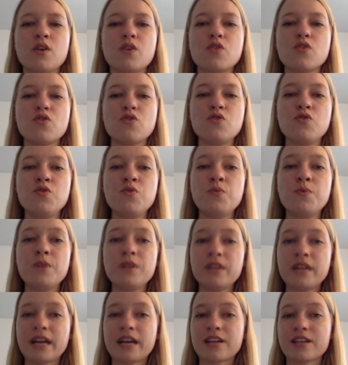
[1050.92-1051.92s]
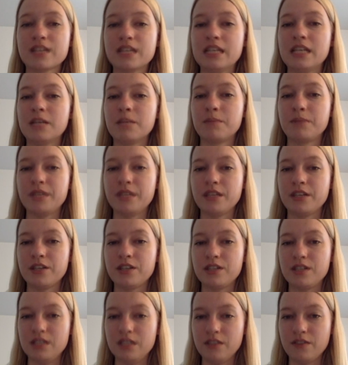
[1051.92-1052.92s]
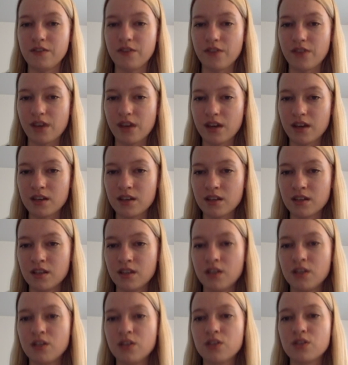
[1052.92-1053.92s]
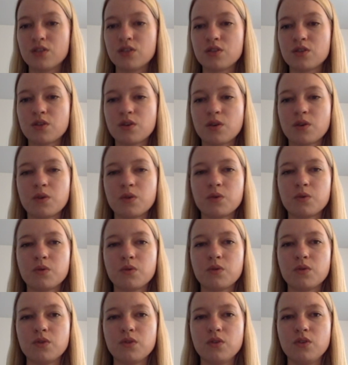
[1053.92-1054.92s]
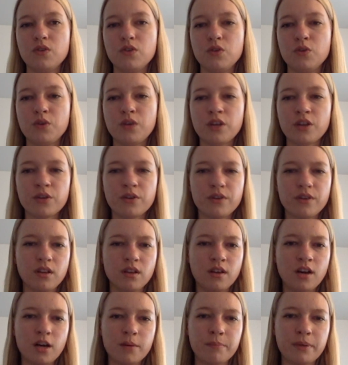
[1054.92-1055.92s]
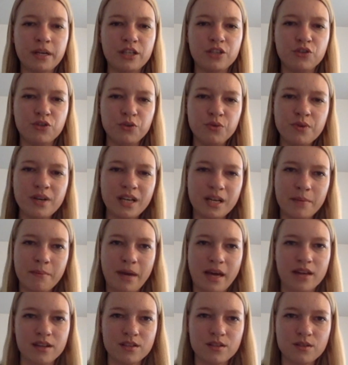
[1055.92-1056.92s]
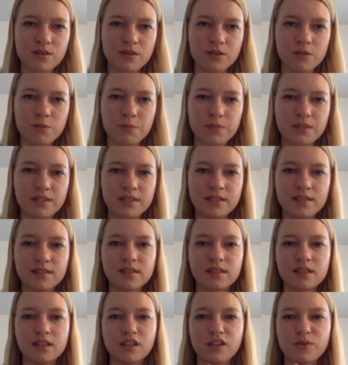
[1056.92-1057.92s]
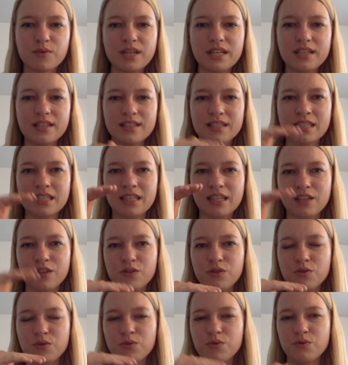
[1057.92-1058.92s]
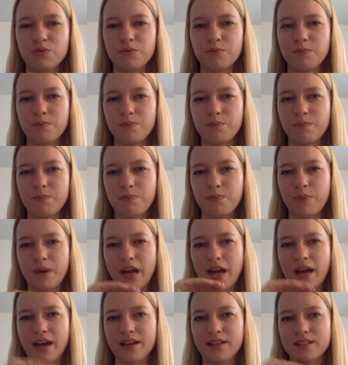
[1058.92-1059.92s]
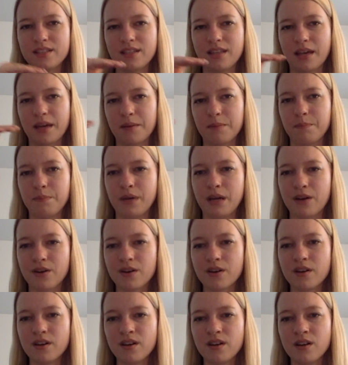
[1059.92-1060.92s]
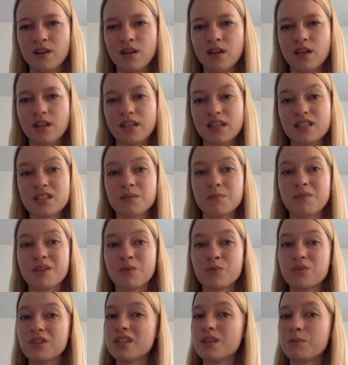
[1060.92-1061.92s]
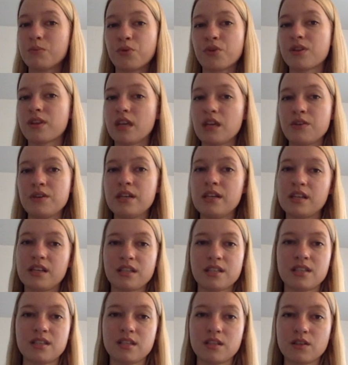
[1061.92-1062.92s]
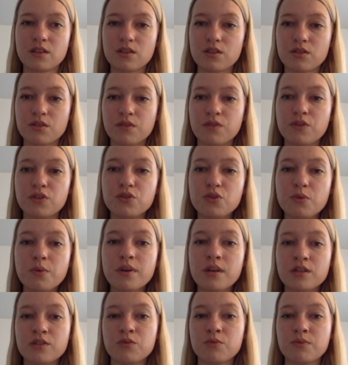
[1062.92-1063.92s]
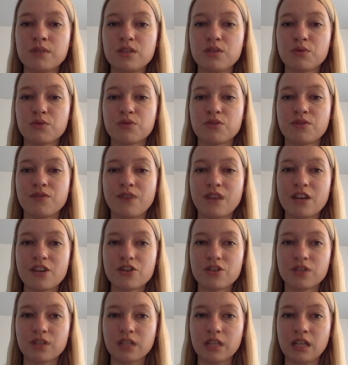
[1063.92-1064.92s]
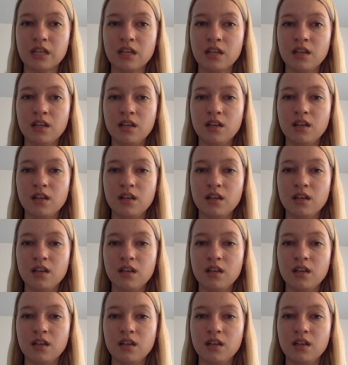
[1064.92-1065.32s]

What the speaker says: You will actually need a PhD for that. So you can learn a lot by doing a master's, but since the degree doesn't get you past that barrier, that's something really important that you need to consider. So if you do want to do research eventually,